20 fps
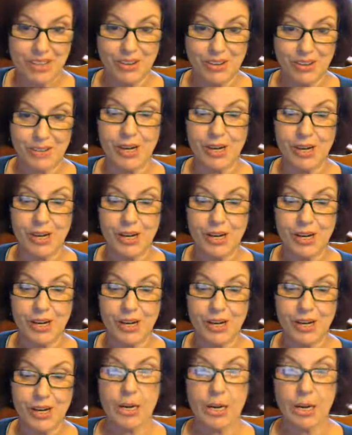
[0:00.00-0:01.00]

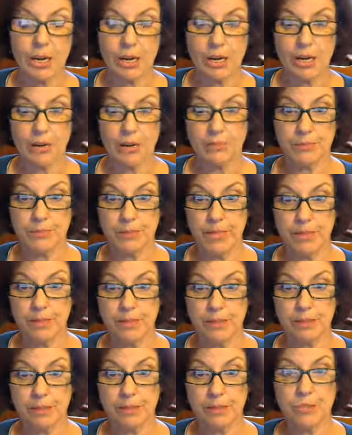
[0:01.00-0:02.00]
whatever. But I
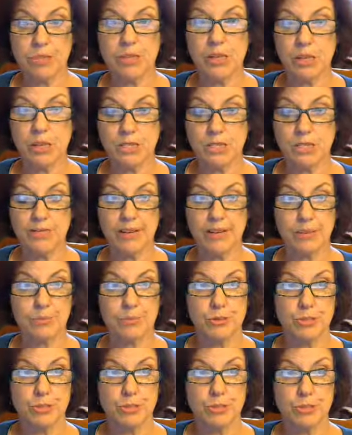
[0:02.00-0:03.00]
think there's lots of
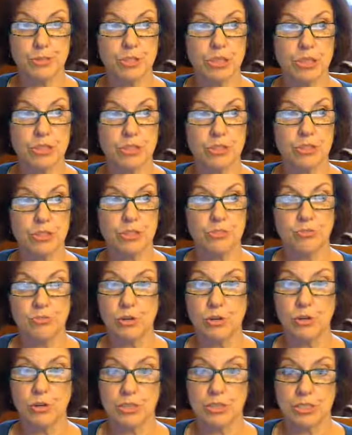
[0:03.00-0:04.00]
opportunities to
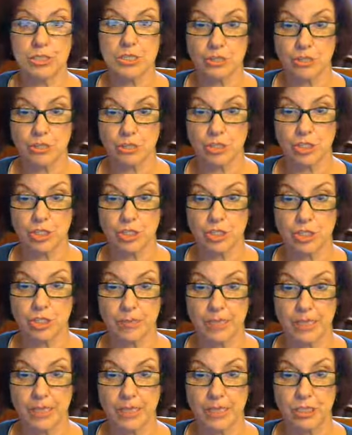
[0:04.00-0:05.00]
focus on your Geri
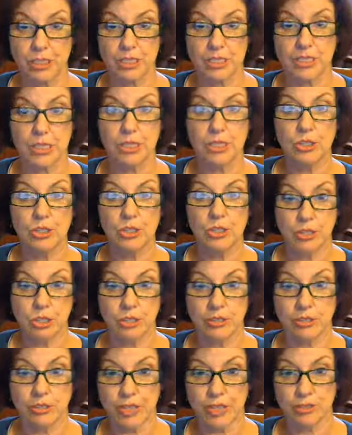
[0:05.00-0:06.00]
patients, your
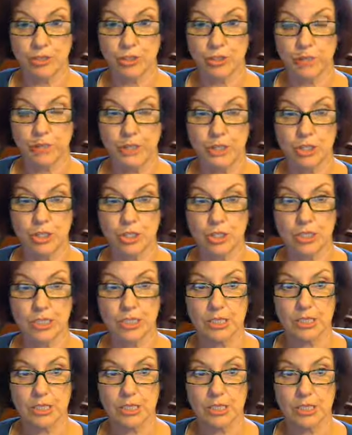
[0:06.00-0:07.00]
geriatric
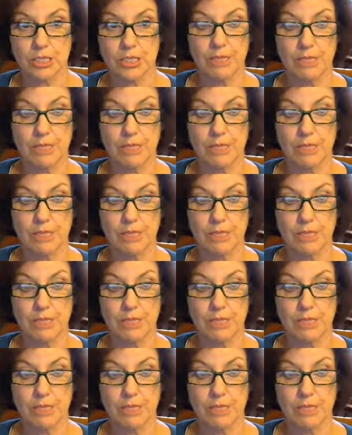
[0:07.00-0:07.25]
patients